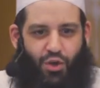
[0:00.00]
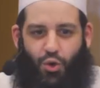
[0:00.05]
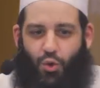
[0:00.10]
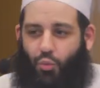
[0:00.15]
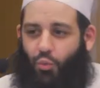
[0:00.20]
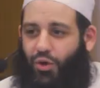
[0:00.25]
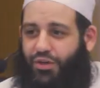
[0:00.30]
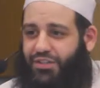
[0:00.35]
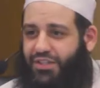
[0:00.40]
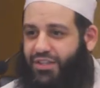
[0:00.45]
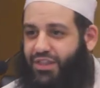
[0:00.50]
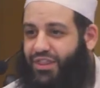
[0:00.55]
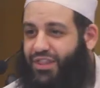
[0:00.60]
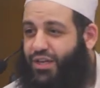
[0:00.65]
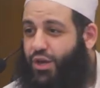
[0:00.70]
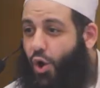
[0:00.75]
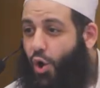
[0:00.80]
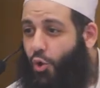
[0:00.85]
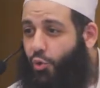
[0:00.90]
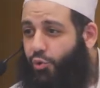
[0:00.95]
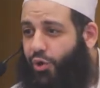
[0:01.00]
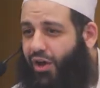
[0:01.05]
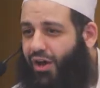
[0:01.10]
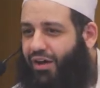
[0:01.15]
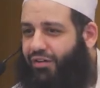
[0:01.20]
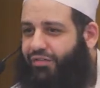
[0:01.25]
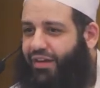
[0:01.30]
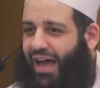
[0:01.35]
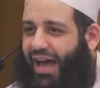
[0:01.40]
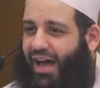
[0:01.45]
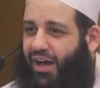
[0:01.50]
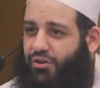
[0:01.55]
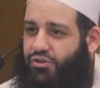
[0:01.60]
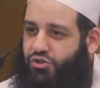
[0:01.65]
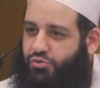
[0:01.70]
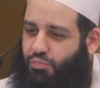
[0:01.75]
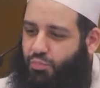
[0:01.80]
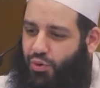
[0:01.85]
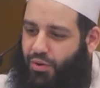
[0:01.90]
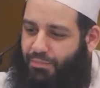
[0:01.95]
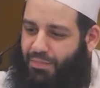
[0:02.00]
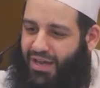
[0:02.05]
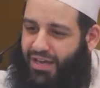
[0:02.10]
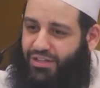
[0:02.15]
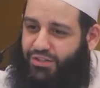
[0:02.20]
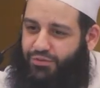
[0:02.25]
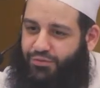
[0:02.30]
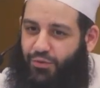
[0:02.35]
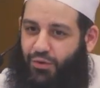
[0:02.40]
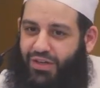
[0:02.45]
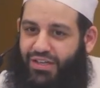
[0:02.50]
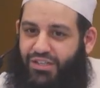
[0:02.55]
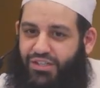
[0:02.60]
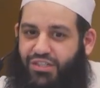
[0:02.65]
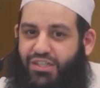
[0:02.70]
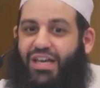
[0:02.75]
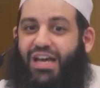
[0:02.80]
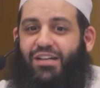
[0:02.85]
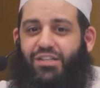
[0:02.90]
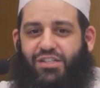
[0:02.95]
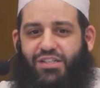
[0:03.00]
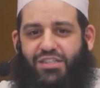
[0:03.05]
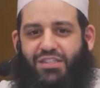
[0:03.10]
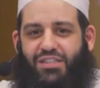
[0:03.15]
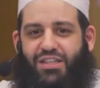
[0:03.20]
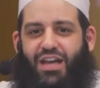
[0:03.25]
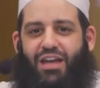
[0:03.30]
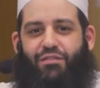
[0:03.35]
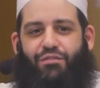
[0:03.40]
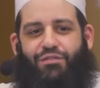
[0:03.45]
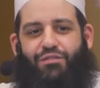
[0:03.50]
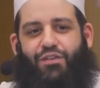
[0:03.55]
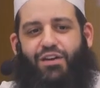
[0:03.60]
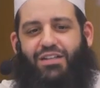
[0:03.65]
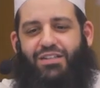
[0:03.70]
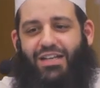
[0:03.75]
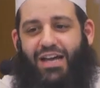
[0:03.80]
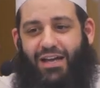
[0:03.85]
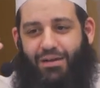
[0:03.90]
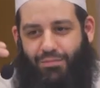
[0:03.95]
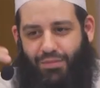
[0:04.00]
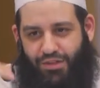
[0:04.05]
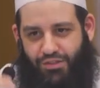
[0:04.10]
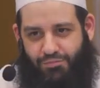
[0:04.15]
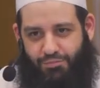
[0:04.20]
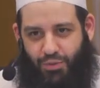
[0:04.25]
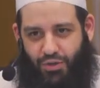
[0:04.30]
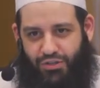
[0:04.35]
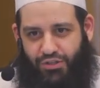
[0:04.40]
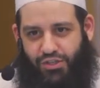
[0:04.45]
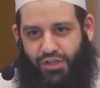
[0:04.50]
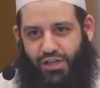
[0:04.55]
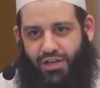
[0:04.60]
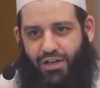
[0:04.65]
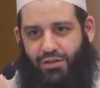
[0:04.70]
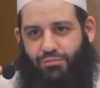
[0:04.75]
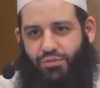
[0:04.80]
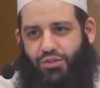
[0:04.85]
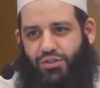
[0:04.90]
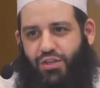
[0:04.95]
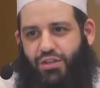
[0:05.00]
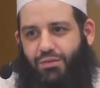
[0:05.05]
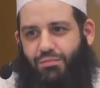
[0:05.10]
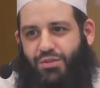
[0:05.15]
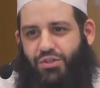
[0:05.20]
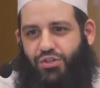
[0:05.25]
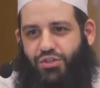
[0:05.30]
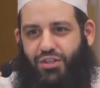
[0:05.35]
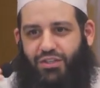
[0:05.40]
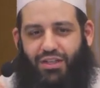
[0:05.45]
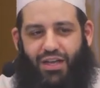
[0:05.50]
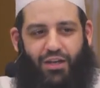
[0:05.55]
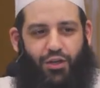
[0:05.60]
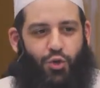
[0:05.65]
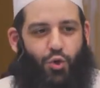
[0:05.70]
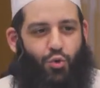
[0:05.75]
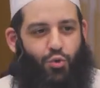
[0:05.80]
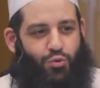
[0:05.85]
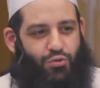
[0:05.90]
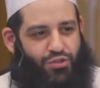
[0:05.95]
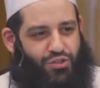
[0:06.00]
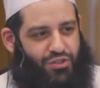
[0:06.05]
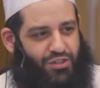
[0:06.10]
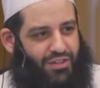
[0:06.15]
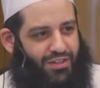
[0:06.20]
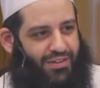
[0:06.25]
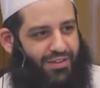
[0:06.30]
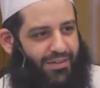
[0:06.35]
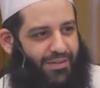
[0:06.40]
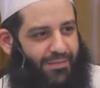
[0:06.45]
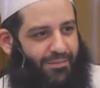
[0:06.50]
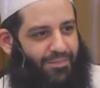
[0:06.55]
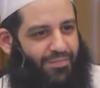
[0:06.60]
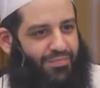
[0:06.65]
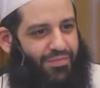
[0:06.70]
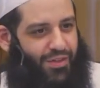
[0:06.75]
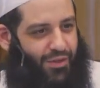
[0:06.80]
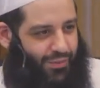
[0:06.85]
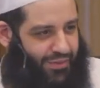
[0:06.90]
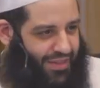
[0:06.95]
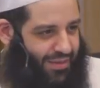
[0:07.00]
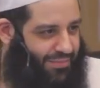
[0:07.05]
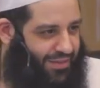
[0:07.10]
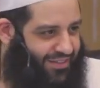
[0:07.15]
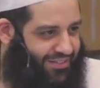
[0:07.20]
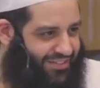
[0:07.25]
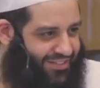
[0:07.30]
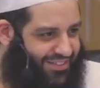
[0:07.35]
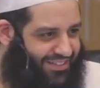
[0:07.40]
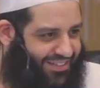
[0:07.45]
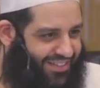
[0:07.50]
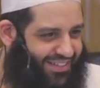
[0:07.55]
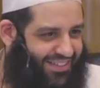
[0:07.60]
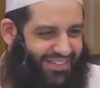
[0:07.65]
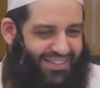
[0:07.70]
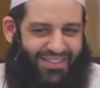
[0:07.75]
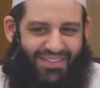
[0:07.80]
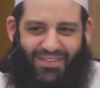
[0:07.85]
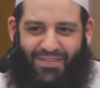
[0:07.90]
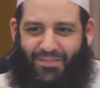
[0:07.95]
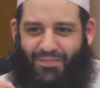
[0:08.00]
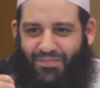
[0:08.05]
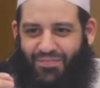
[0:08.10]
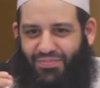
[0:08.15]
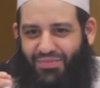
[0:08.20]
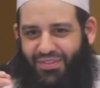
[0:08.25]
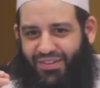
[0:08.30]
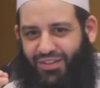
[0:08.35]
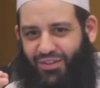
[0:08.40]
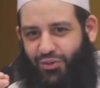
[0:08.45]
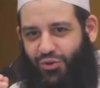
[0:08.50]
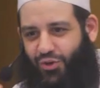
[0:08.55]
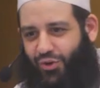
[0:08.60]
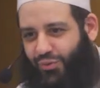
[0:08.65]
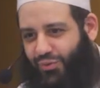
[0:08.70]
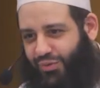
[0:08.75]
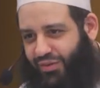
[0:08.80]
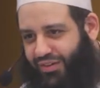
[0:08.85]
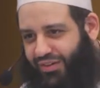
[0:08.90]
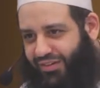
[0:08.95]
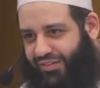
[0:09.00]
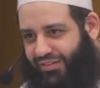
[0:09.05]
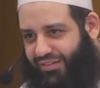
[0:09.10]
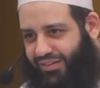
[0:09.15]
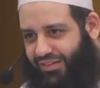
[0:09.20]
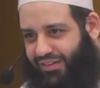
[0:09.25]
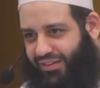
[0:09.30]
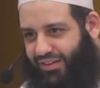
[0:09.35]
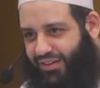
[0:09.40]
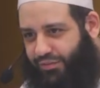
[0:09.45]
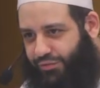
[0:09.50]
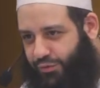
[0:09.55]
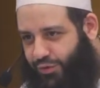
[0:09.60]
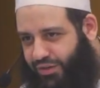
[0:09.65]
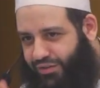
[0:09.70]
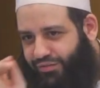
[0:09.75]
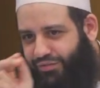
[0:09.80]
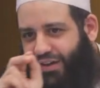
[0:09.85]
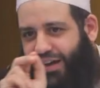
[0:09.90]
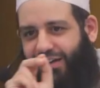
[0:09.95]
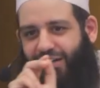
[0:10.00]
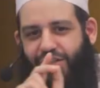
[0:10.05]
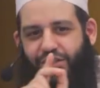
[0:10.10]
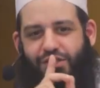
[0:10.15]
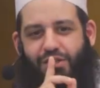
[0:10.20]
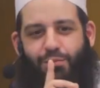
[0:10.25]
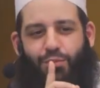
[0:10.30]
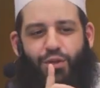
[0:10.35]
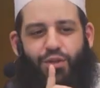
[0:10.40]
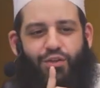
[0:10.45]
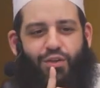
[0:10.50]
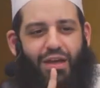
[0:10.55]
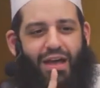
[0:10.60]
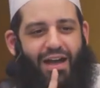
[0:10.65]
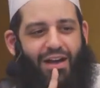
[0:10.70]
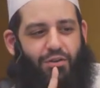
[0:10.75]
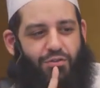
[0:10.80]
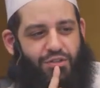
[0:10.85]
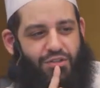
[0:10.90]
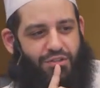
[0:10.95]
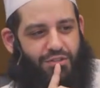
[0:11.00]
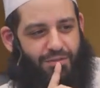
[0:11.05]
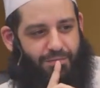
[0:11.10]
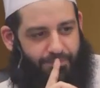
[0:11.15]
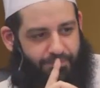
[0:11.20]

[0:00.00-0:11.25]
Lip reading: what the owner of a house prepares for his guest every time this person comes to the masjid and goes. You know what that means? You know, if you invited someone to your house,